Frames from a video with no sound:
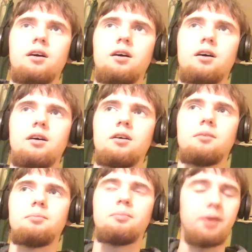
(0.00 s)
Uh,
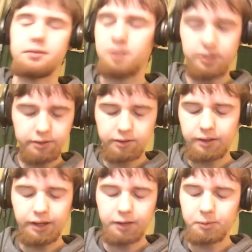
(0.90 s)
but other than
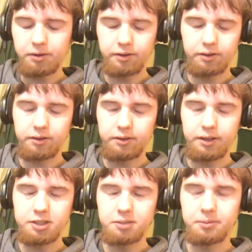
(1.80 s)
that, I want to
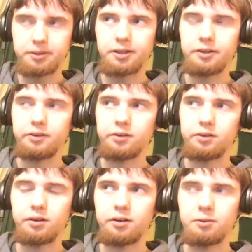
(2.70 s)
catch up on the
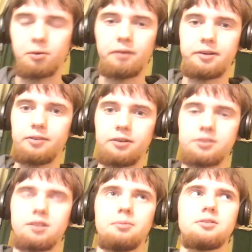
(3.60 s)
other uh, Gravity
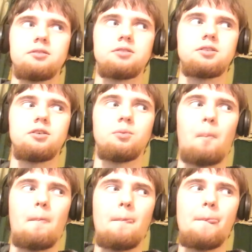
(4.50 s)
Falls episodes too.
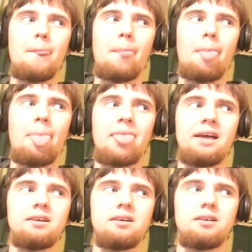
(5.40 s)

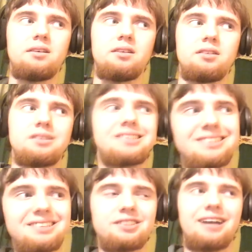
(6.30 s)
Uh,
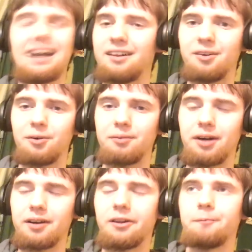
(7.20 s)
so I don't know.
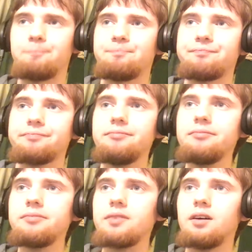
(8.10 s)
I don't know.
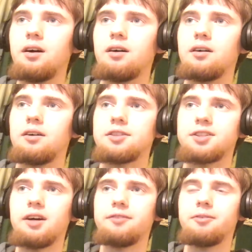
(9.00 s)
Uh,
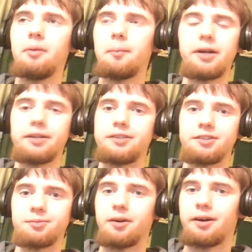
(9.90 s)
aside from the main
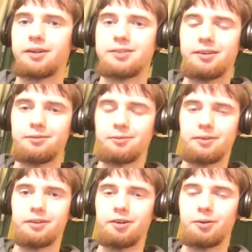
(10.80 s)
disc reacts, I don't
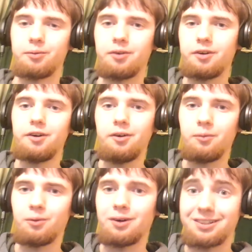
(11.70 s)
really know
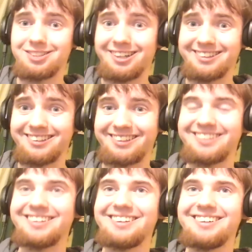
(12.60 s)
what exactly
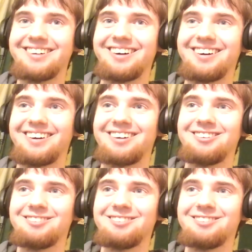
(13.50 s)
uh,